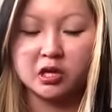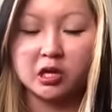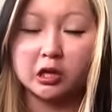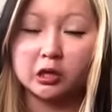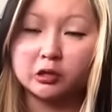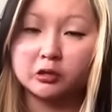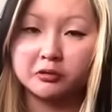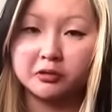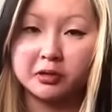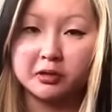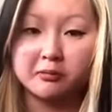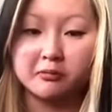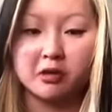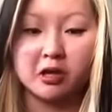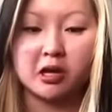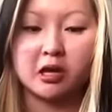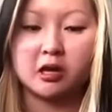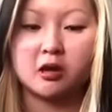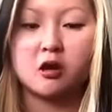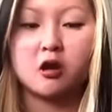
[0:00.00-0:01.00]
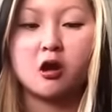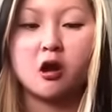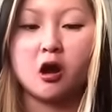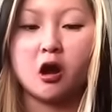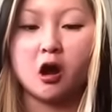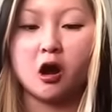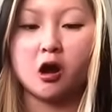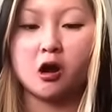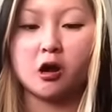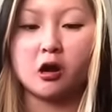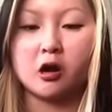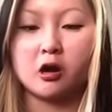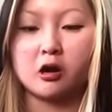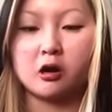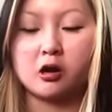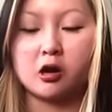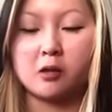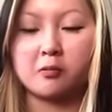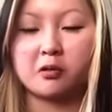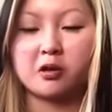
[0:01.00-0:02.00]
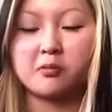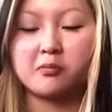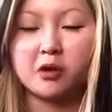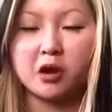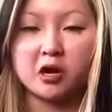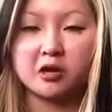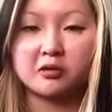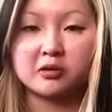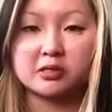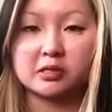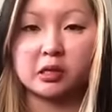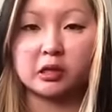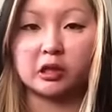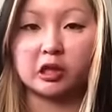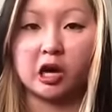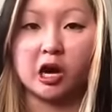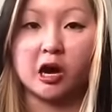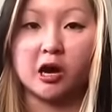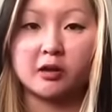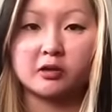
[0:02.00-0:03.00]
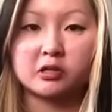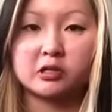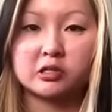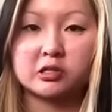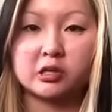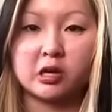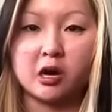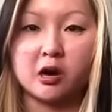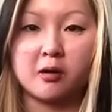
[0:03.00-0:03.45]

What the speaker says: including me, are comparing this a lot